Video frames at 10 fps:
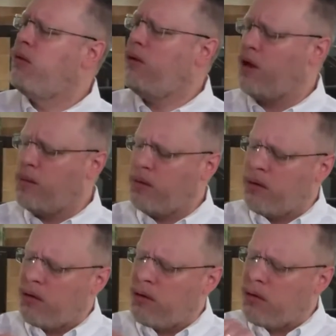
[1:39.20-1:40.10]

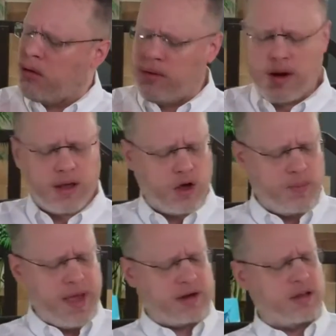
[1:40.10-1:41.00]
and then I go
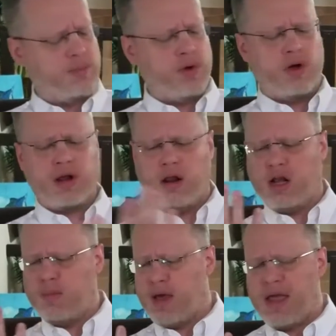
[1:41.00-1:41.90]
back to the book and I look
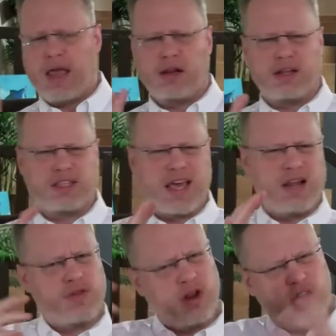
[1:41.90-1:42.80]
at my hand, and it's kind
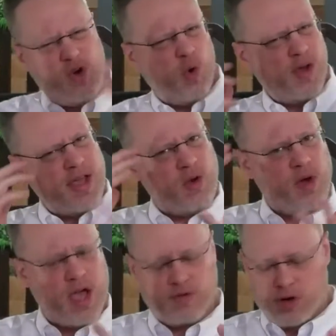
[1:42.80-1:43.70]
of an annoying
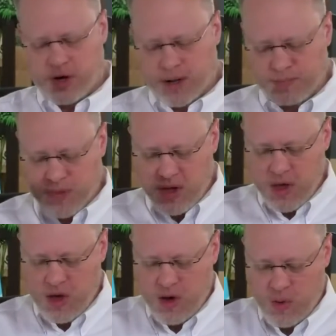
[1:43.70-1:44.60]
way of learning.
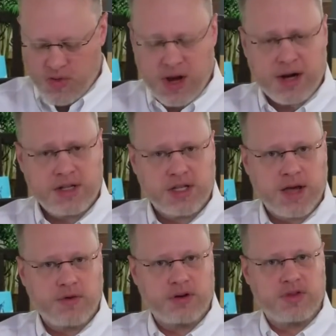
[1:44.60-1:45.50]
Well, then I
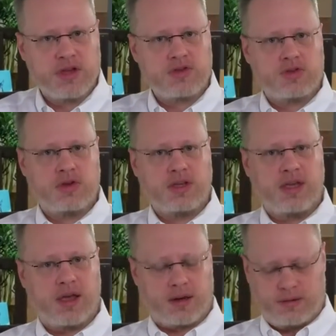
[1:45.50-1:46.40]
discovered this
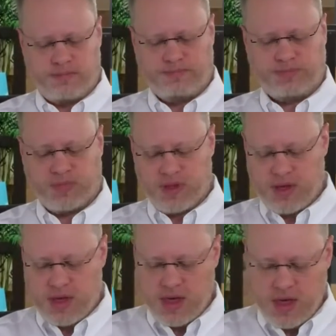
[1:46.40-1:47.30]
kit.
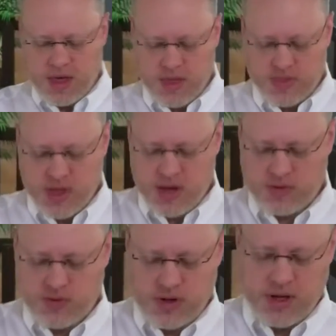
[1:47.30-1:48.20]

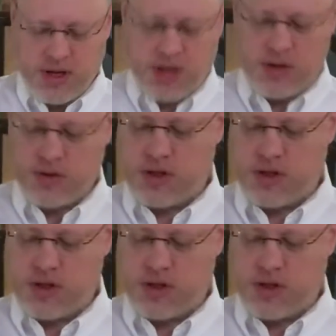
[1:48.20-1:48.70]
This is the